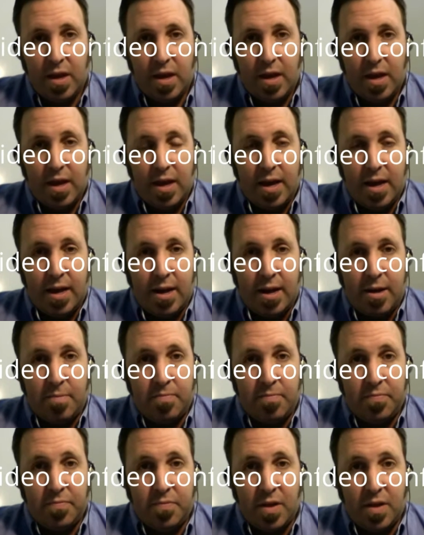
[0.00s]

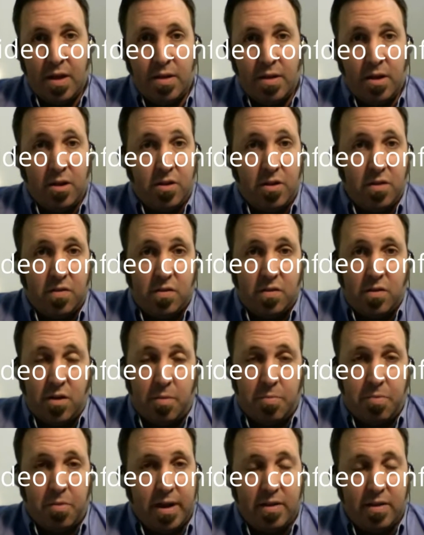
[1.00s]
and you just
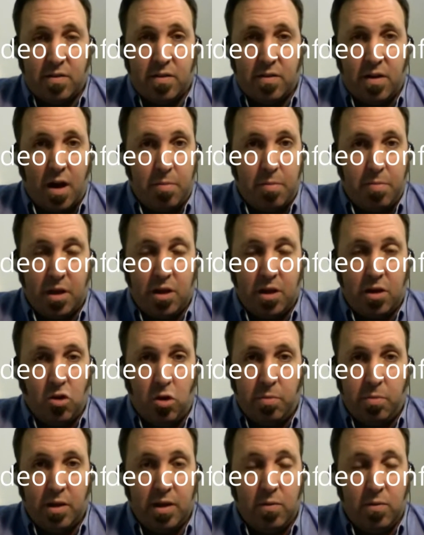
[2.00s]
operate Skype like you
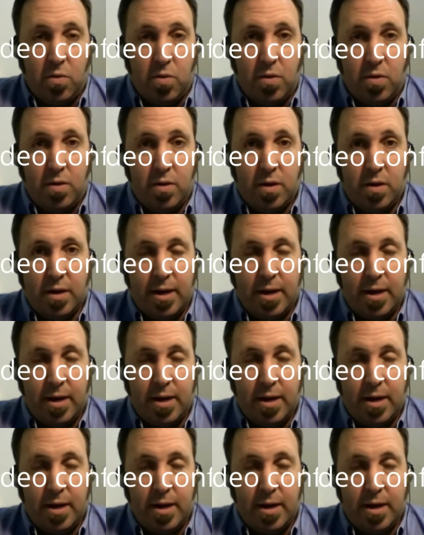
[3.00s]
normally would.